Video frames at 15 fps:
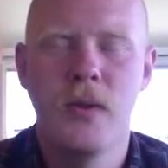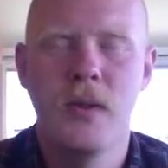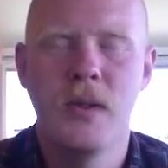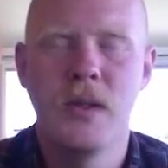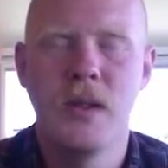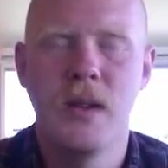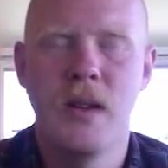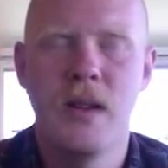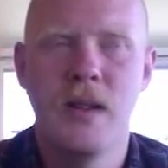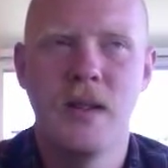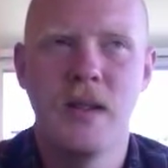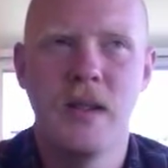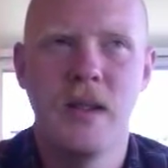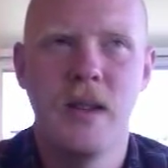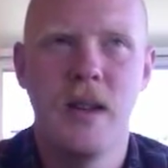
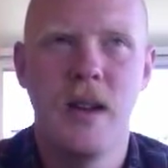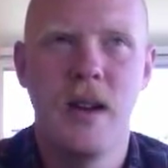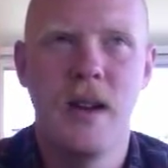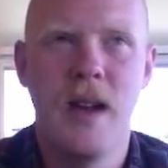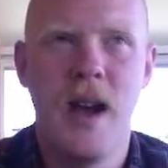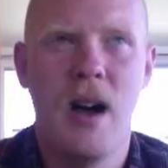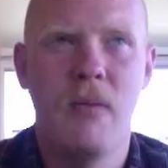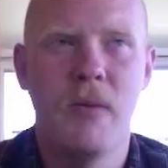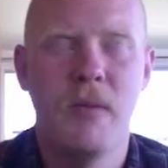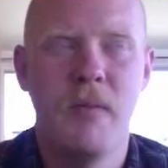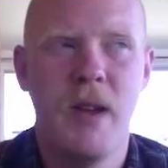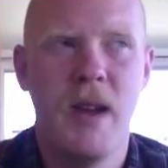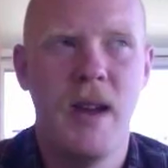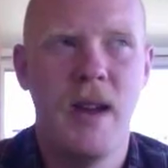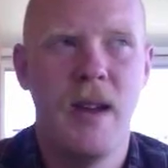It's an album
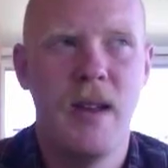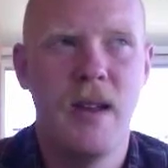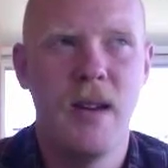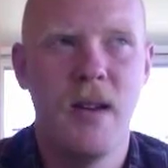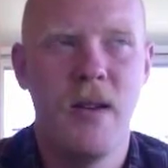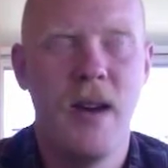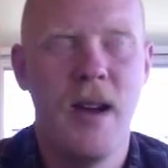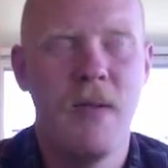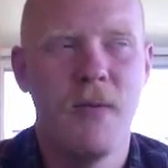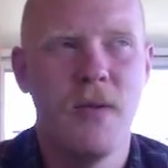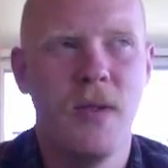that, you know, I